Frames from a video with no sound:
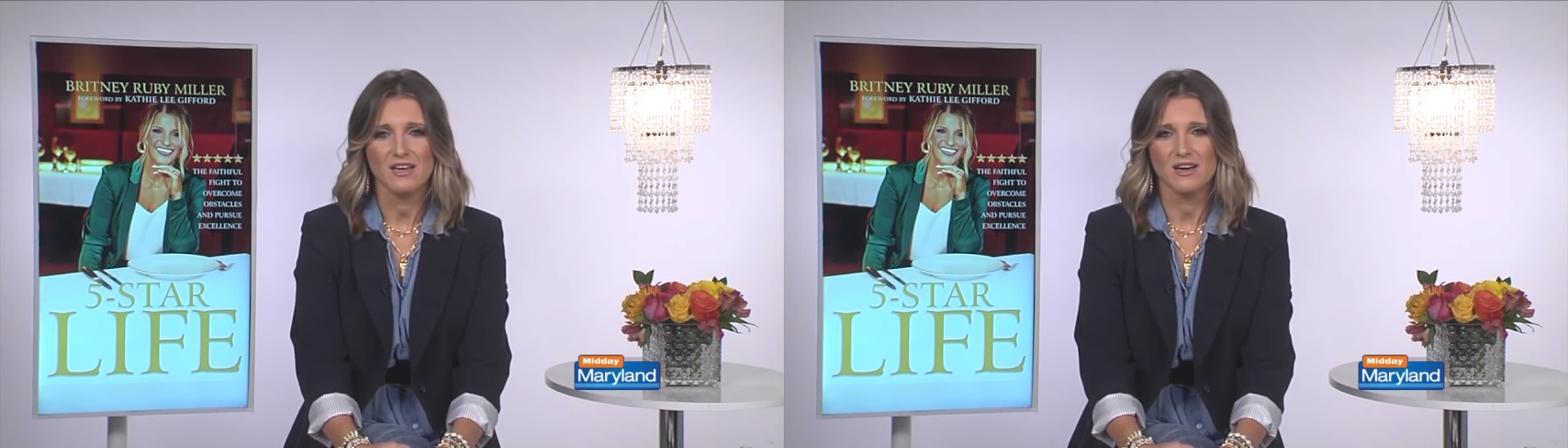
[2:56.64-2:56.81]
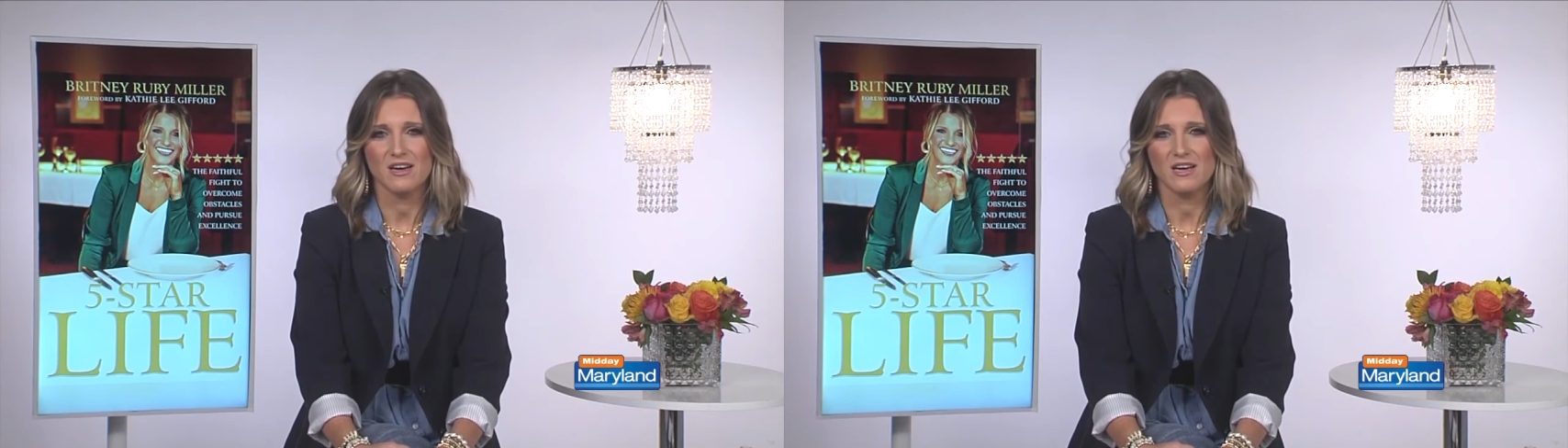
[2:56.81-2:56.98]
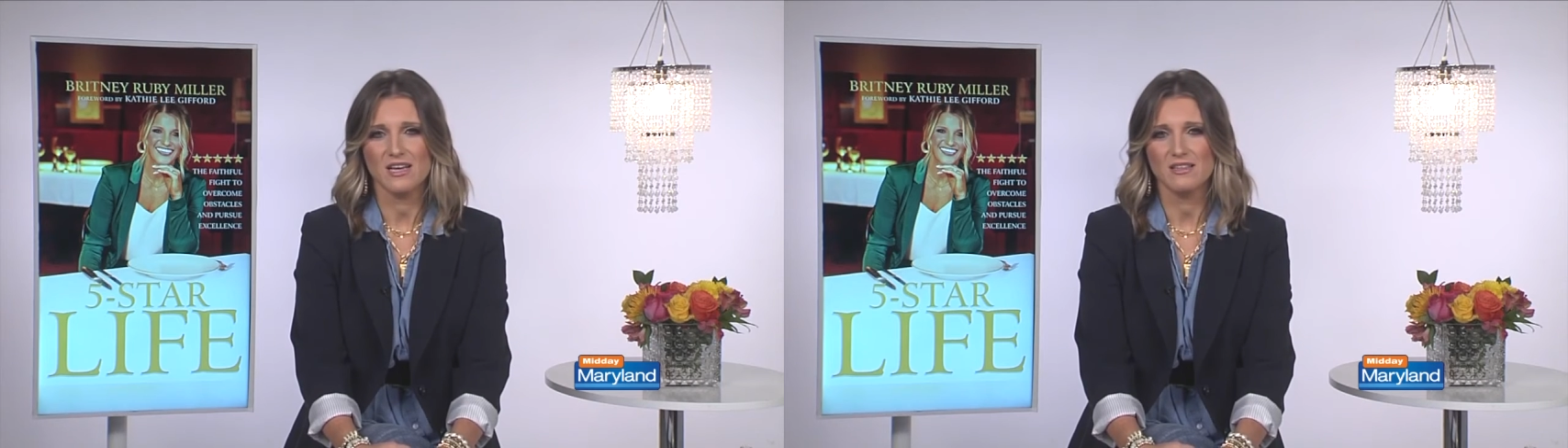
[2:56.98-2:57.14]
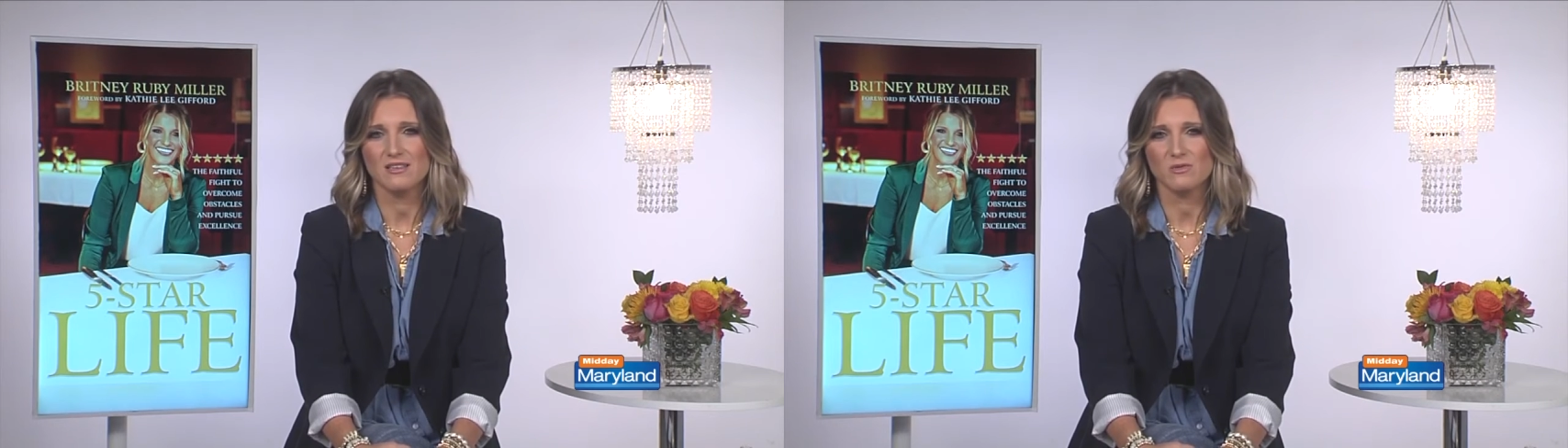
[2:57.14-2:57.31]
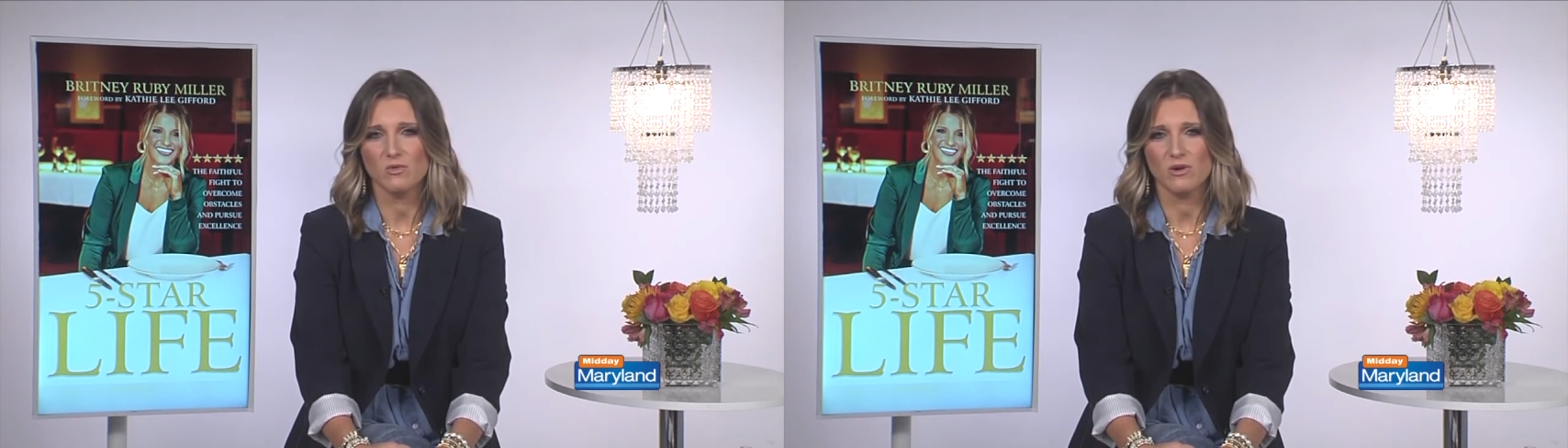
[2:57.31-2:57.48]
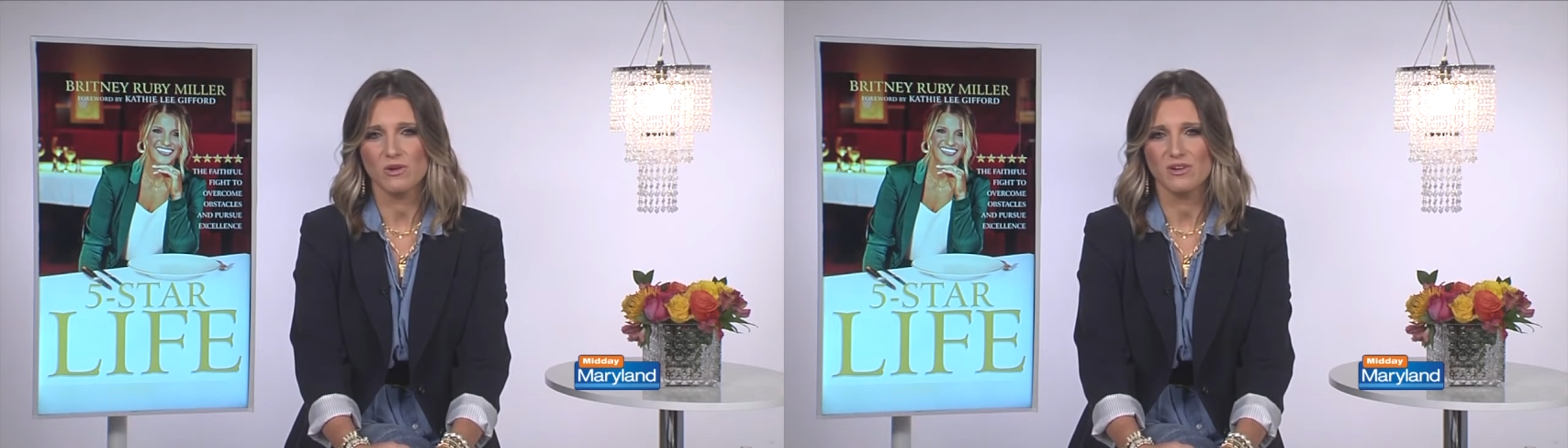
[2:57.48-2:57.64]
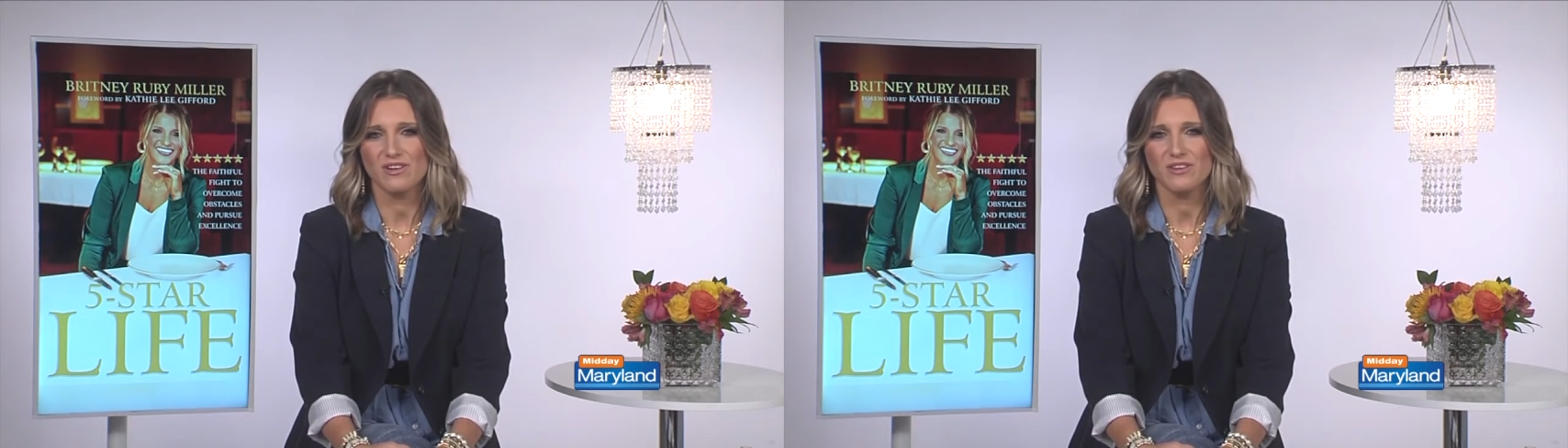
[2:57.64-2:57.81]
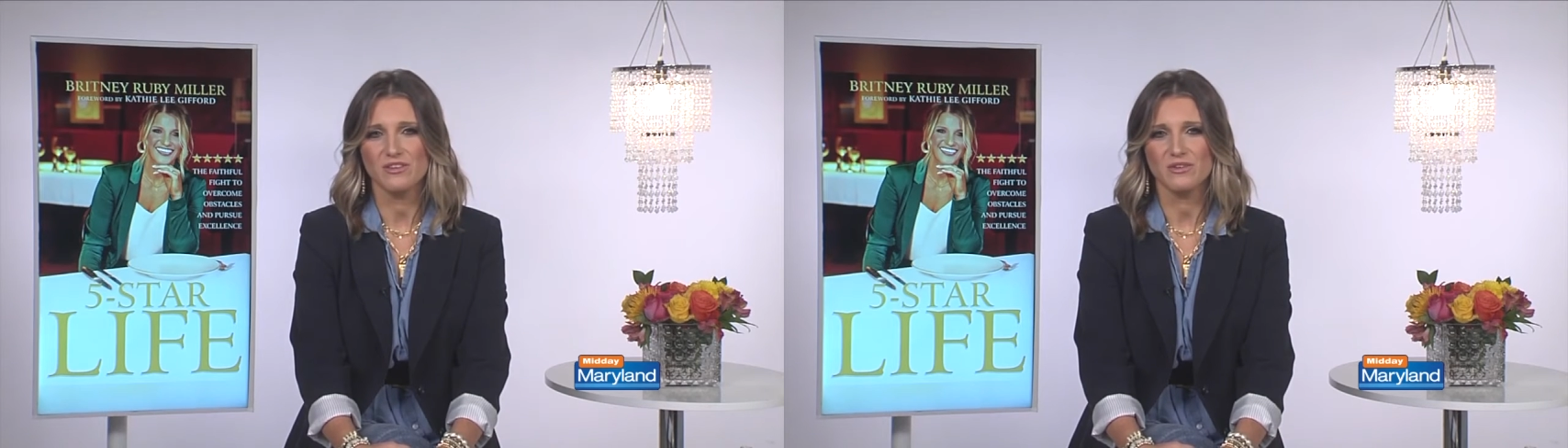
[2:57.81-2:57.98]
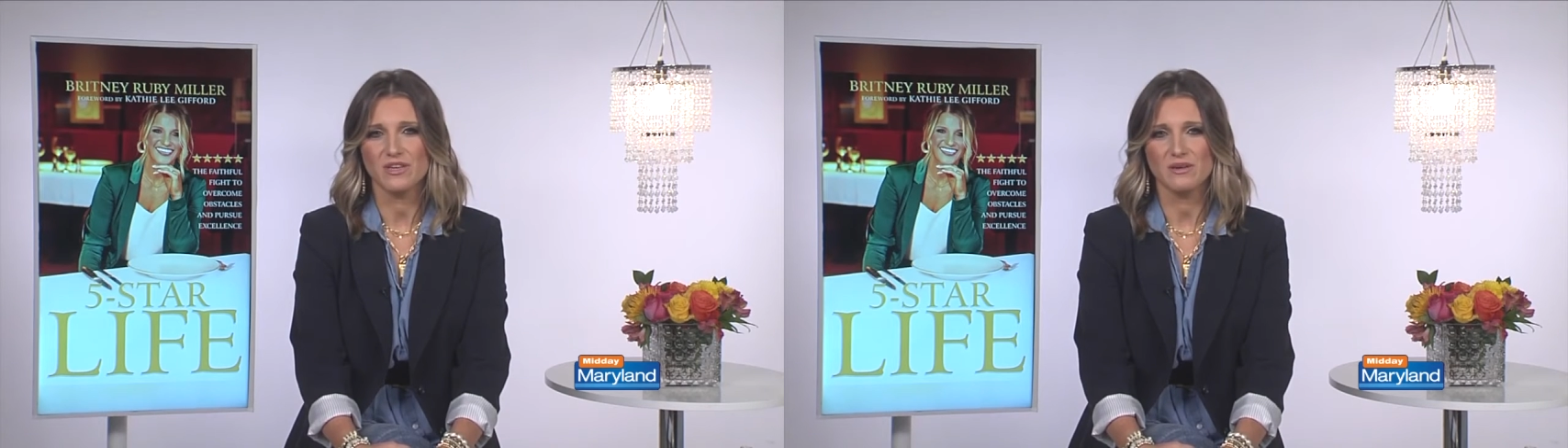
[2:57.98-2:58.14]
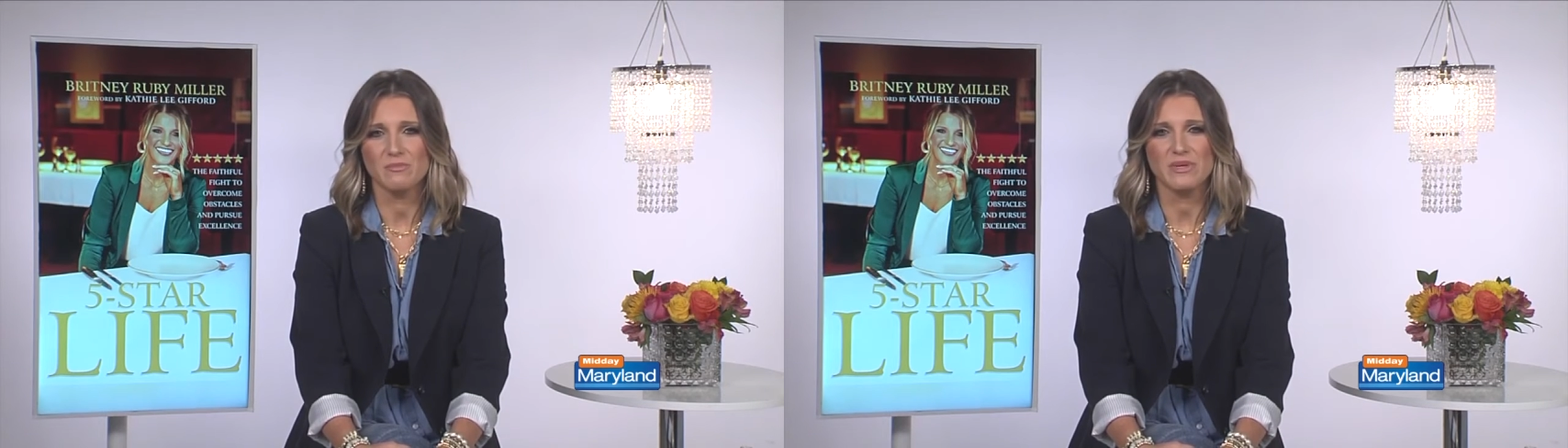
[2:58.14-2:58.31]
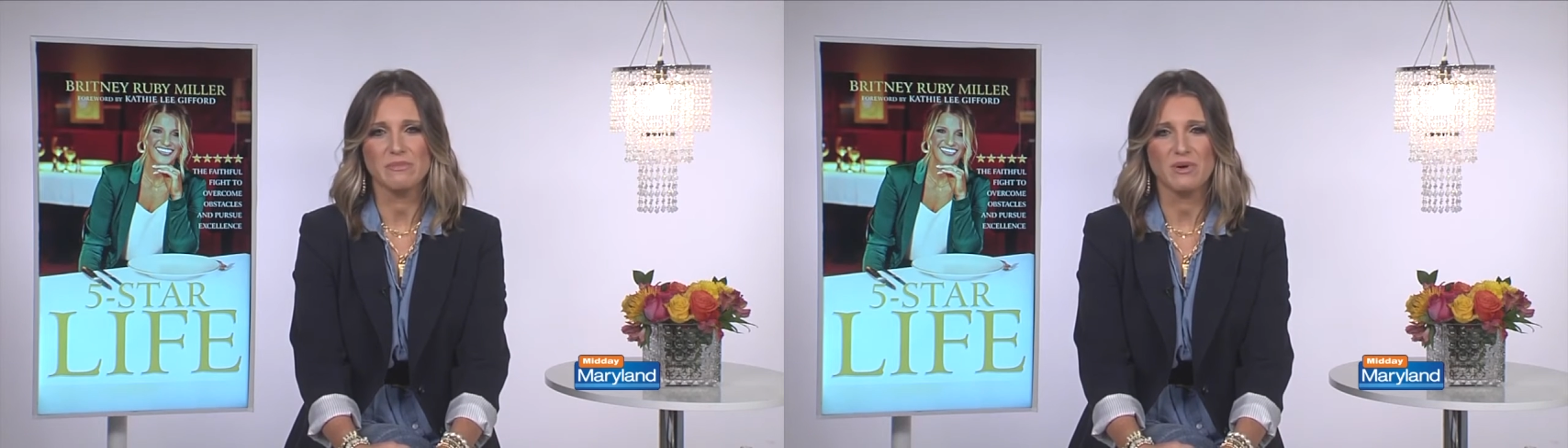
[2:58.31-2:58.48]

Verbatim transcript: uh, in this world, you can be